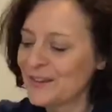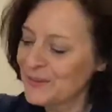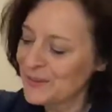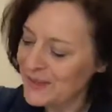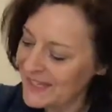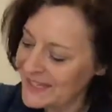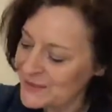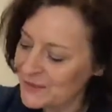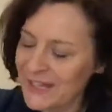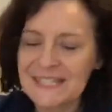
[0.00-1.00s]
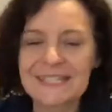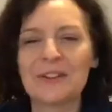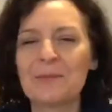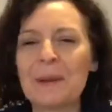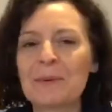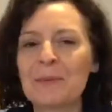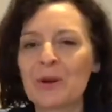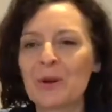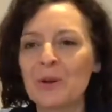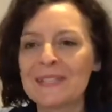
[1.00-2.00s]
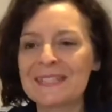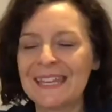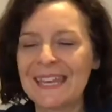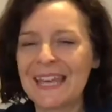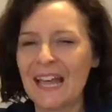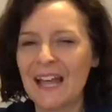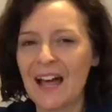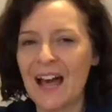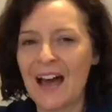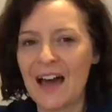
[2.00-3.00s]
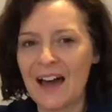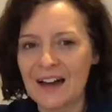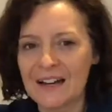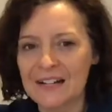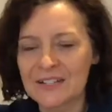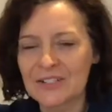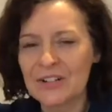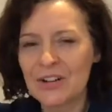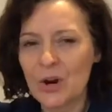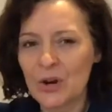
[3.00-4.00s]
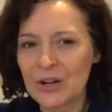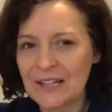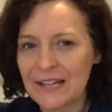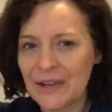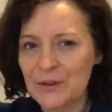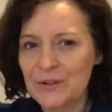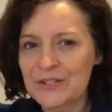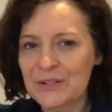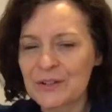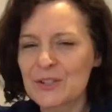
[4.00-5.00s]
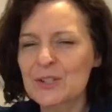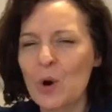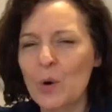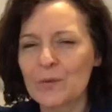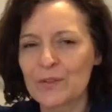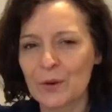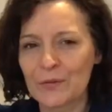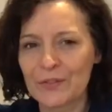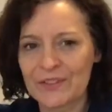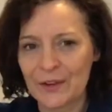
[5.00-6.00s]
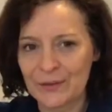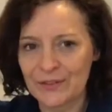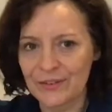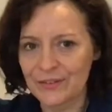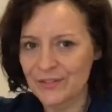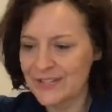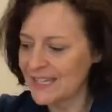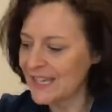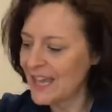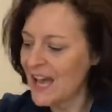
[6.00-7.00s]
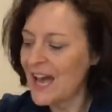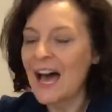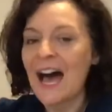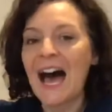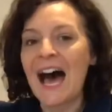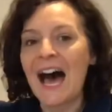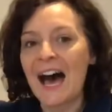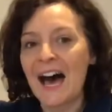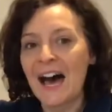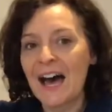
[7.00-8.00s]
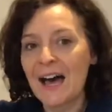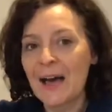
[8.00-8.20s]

Okay, so let's see. Remember, we're not saying it hard or loud, soft, soft sounds. Ready? Ah,